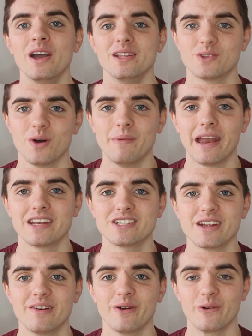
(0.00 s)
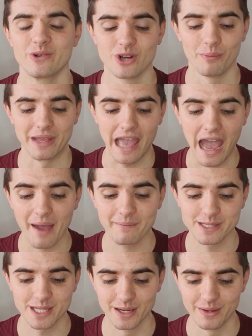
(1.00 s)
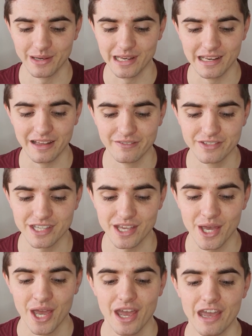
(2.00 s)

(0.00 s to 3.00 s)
to a managerial job. He absolutely loves it.